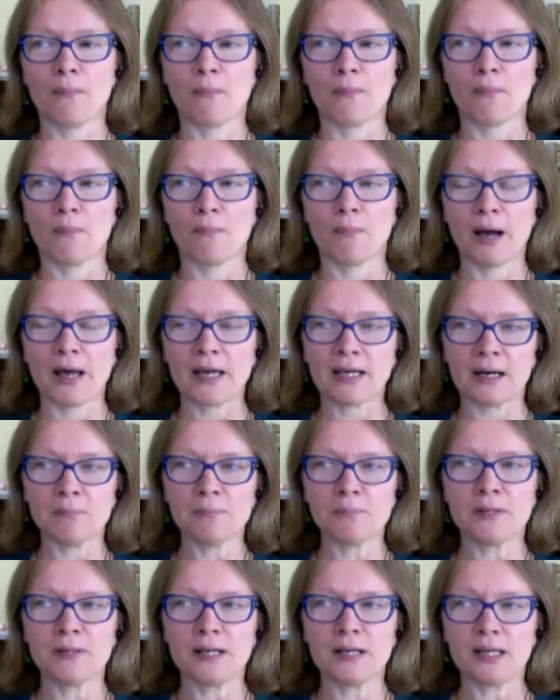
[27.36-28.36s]
My
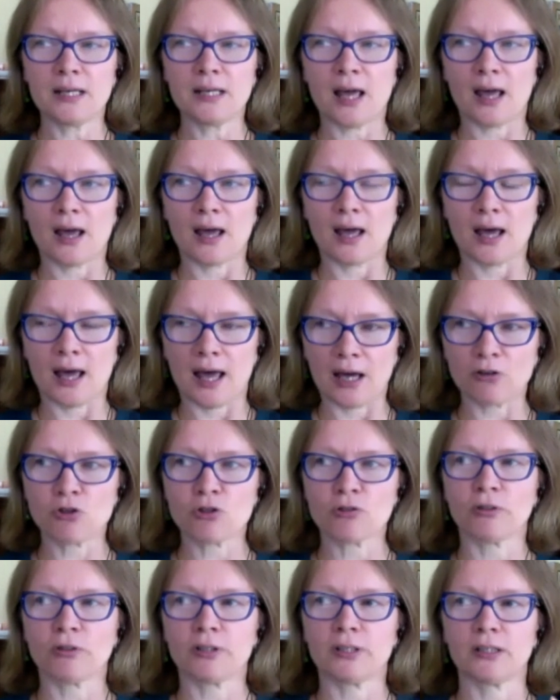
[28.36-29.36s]
company
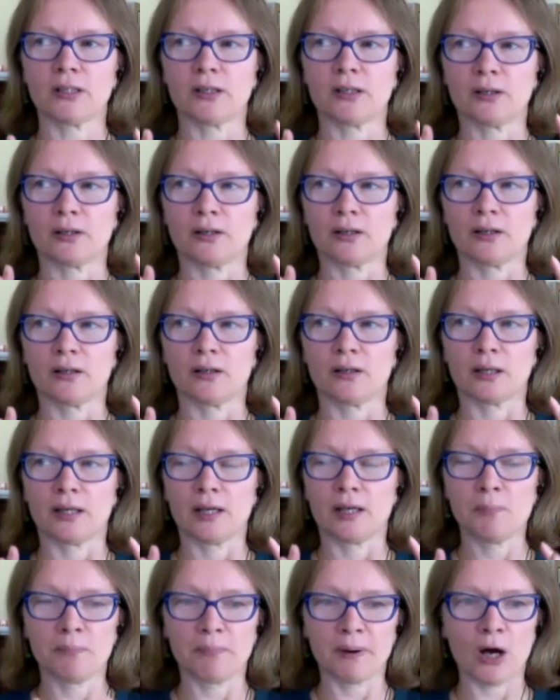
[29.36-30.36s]
actually
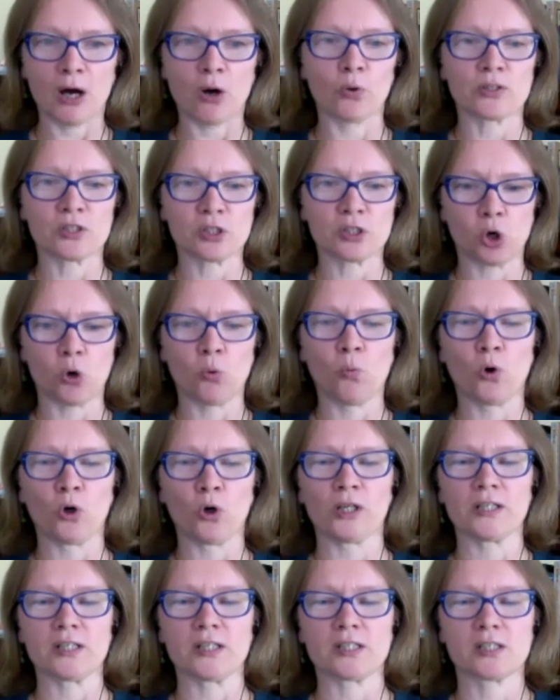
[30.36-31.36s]
empowers
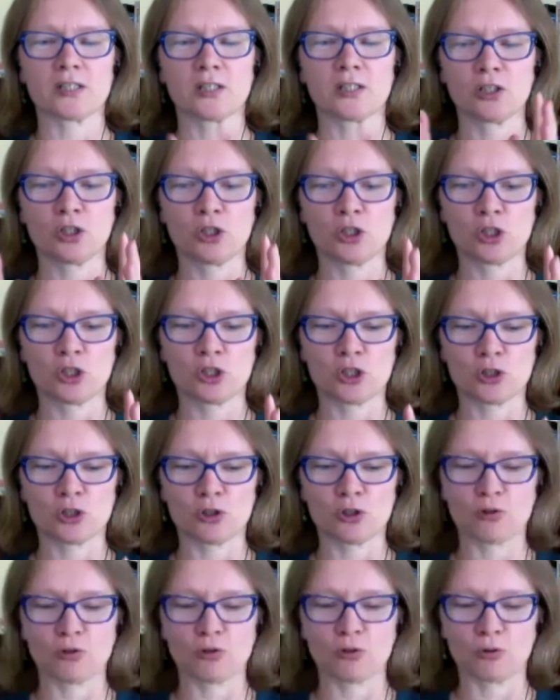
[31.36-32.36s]
homeowners
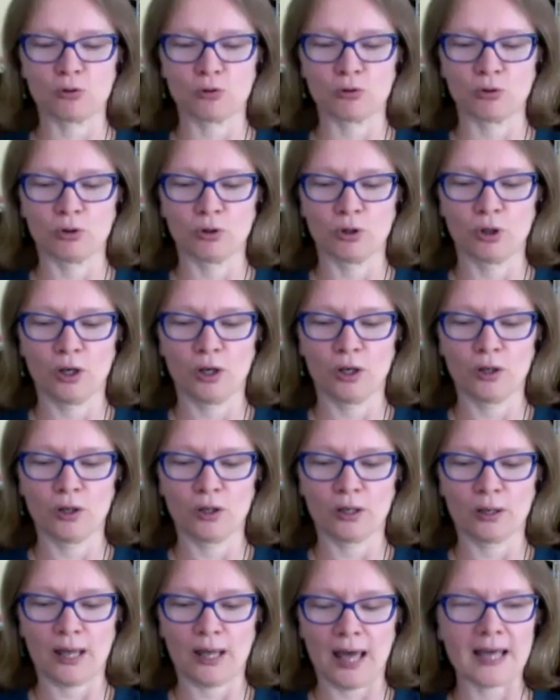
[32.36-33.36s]
to
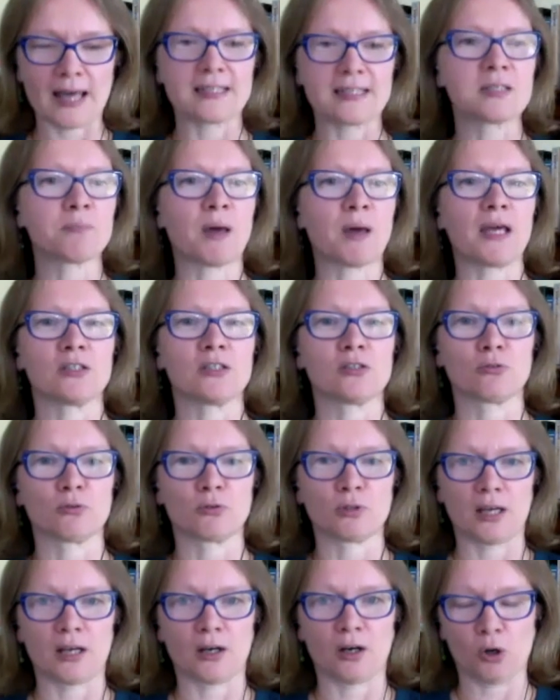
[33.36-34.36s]
add space to
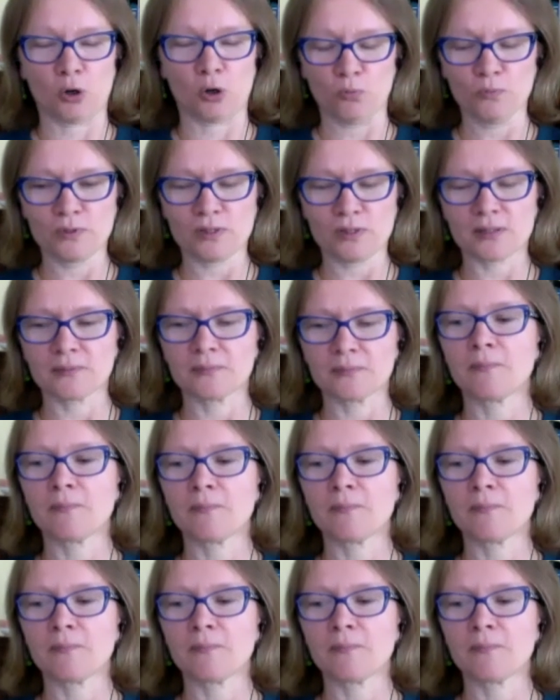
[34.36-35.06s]
their homes.